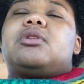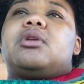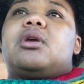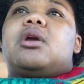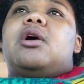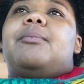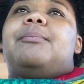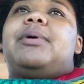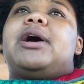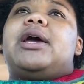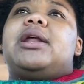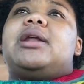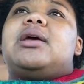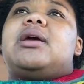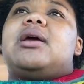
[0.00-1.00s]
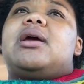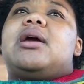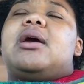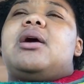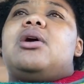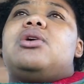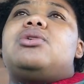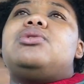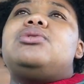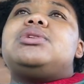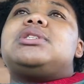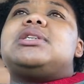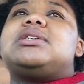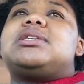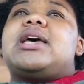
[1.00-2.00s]
But who's to
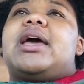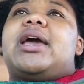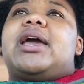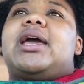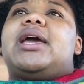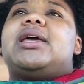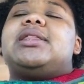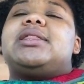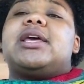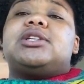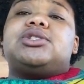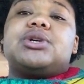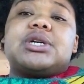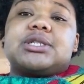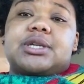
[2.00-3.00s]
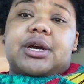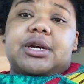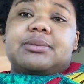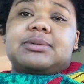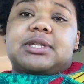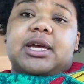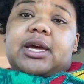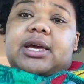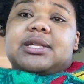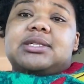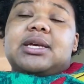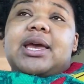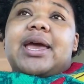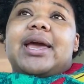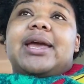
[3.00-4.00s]
say that your circumstance
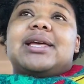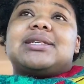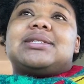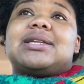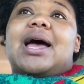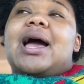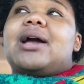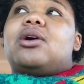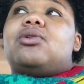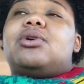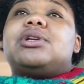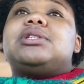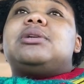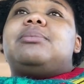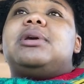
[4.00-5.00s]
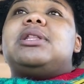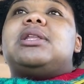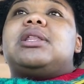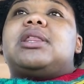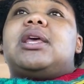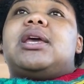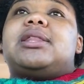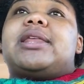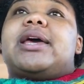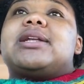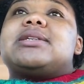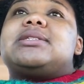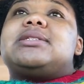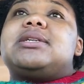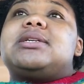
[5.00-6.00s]
is not going to be the thing that
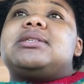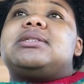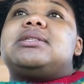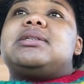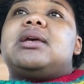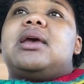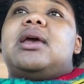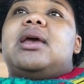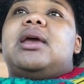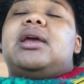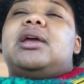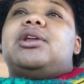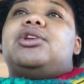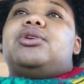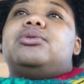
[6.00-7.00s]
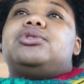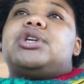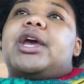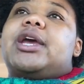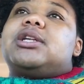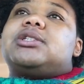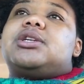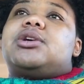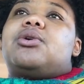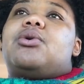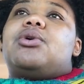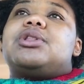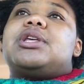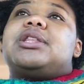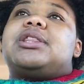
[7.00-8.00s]
assists in you changing, or
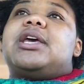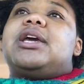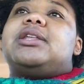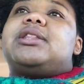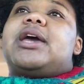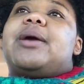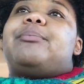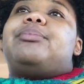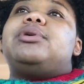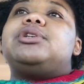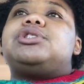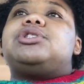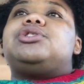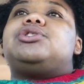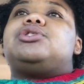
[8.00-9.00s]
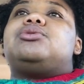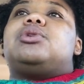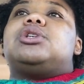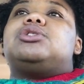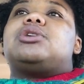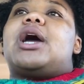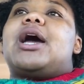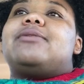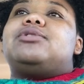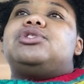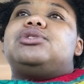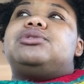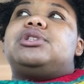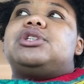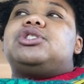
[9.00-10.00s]
the thing that pushes you or drives you
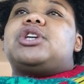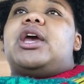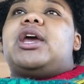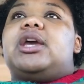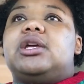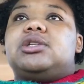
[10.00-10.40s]
to change.